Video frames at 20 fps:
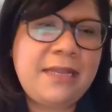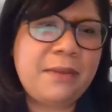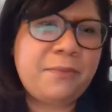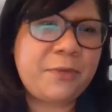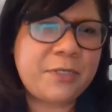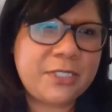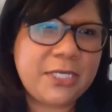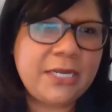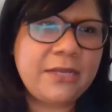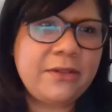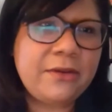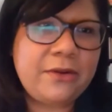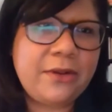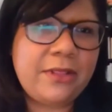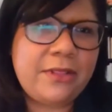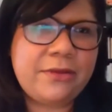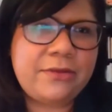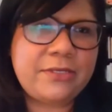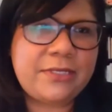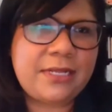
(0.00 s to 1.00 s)
and
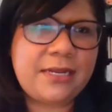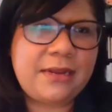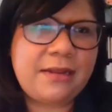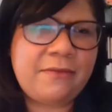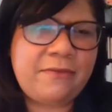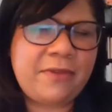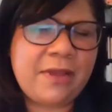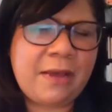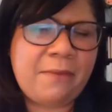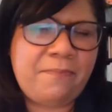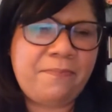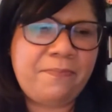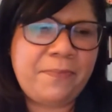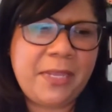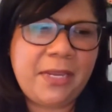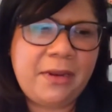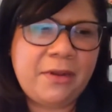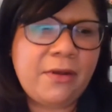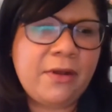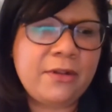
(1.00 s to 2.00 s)
particularly those that have,
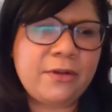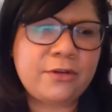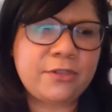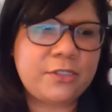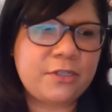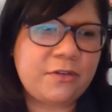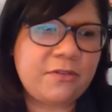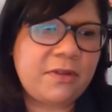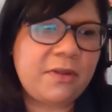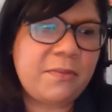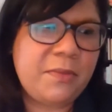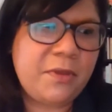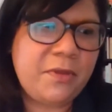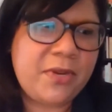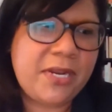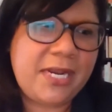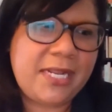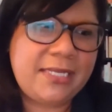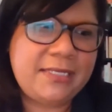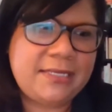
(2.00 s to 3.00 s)
you know, underserved
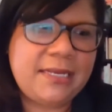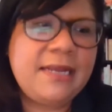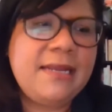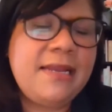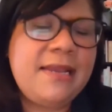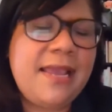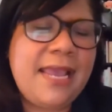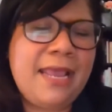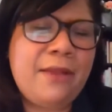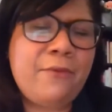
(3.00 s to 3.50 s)
communities. And